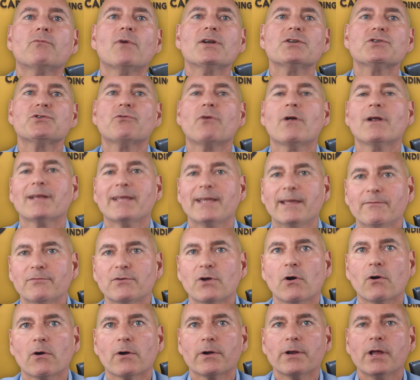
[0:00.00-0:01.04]
restaurant gift
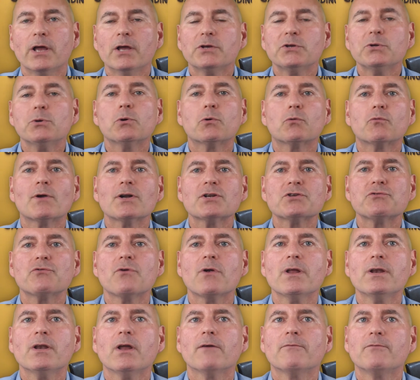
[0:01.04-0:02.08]
card to a
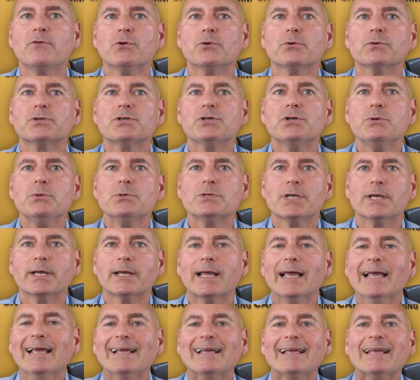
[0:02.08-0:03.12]
restaurant of your
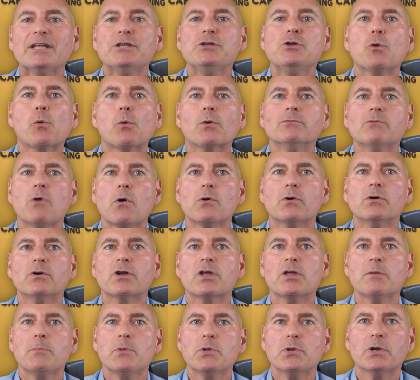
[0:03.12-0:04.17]
choosing in your local
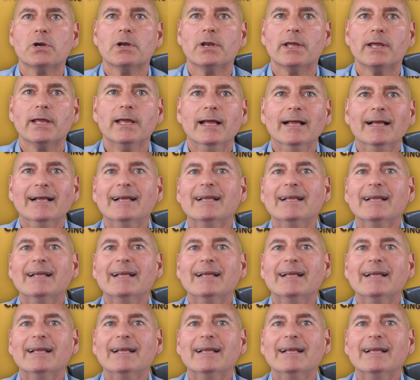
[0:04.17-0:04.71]
community